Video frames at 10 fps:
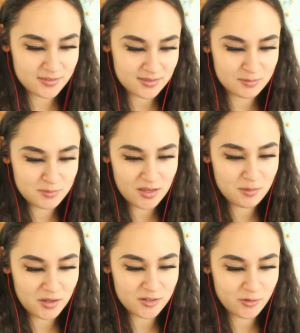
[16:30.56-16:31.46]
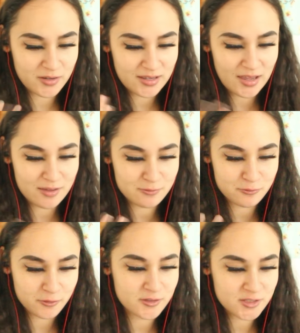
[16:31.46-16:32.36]
at the same time, I know I can't
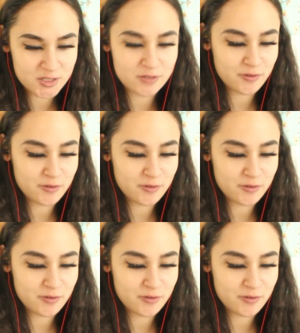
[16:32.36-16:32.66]
fully cheer